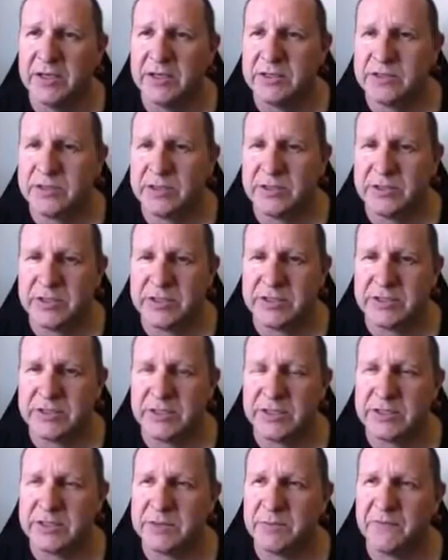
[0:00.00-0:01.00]
so as you can
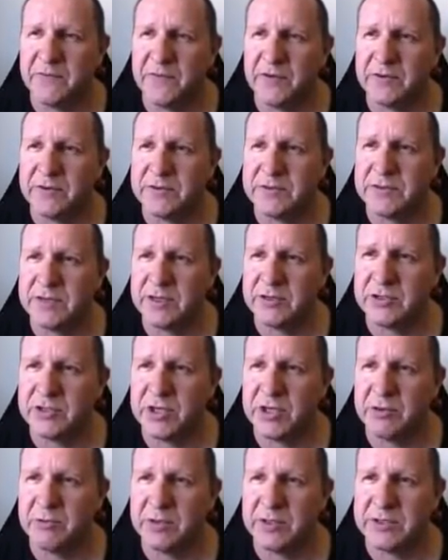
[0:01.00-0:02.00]
see some funnels there. I'll show you what an